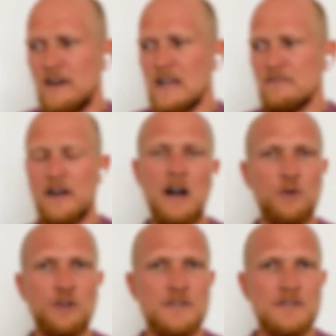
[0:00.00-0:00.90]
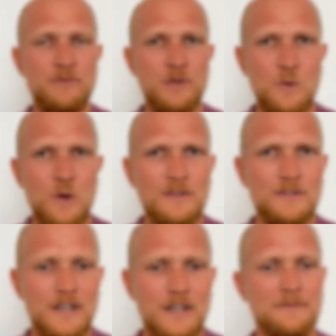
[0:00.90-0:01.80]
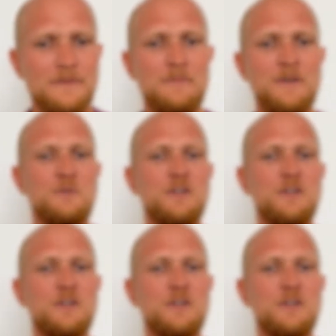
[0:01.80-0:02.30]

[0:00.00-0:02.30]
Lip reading: more of what makes you happy.